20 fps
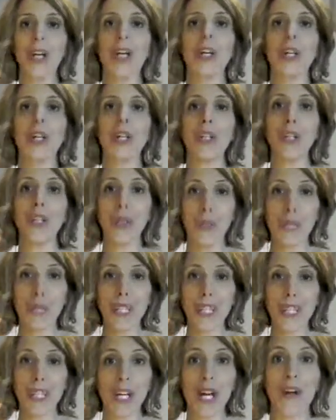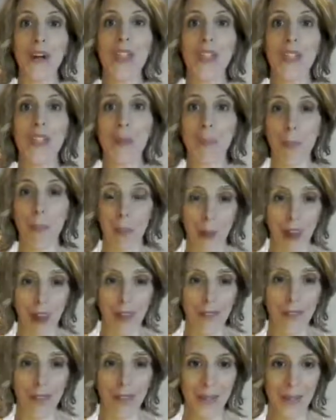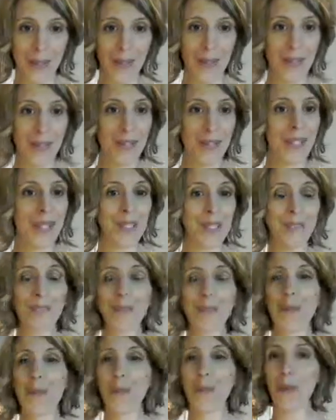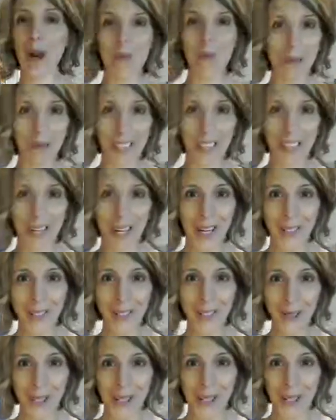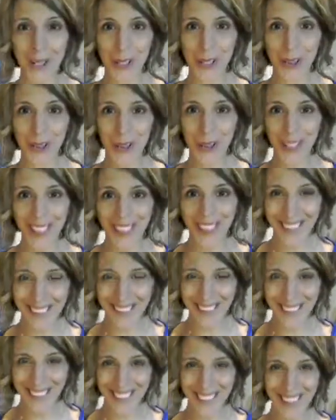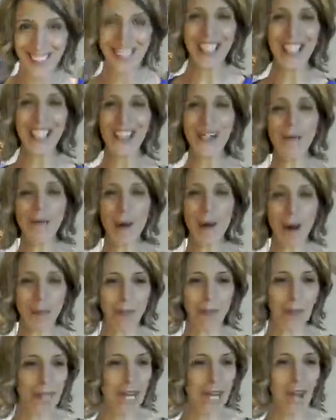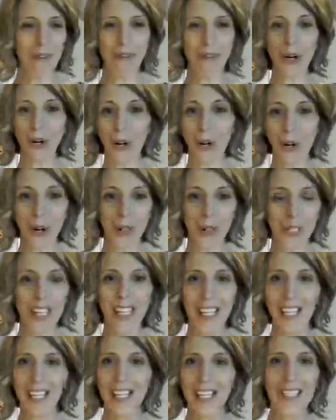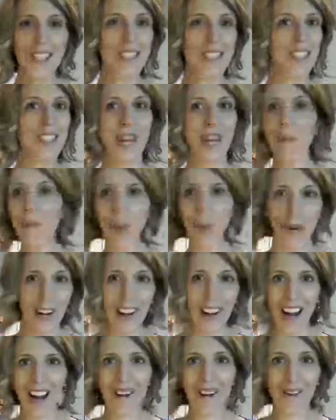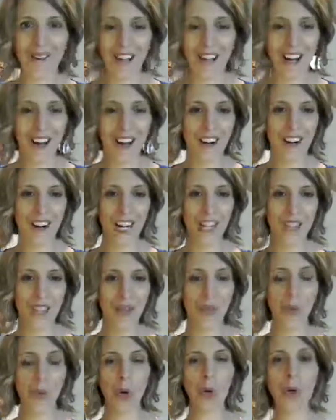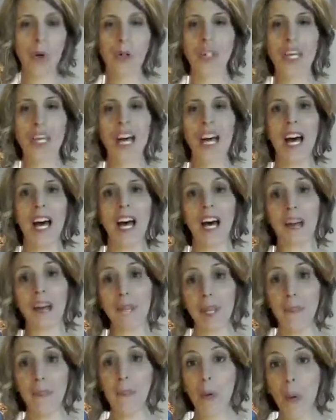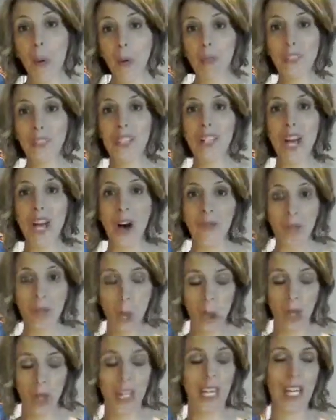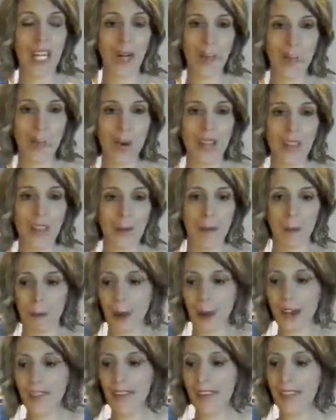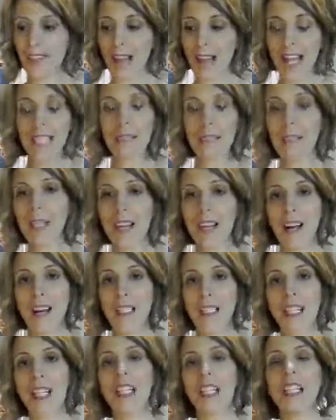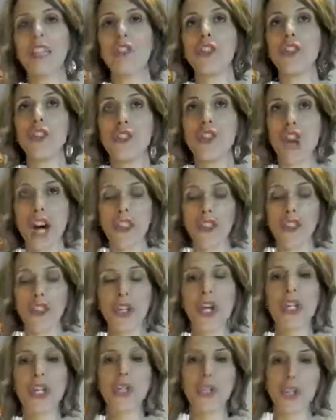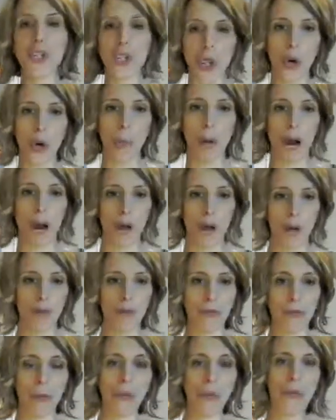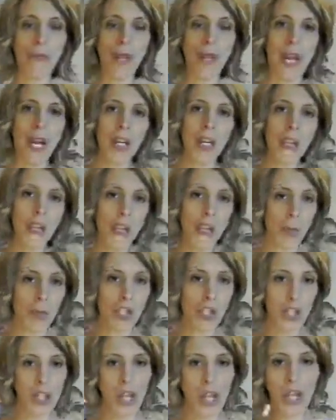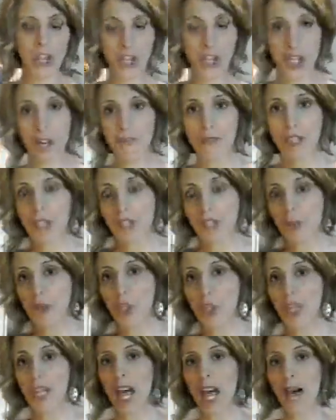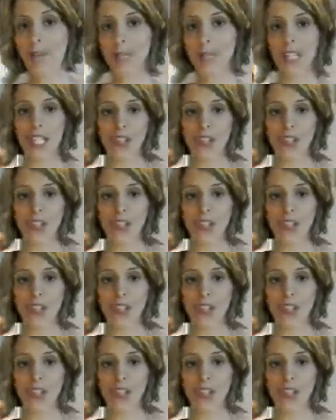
using the breath. So this is probably not new to you. You probably have heard somewhere out there in the world the importance of working with the breath. And that's because it is just so powerful. So much can shift and so much can happen in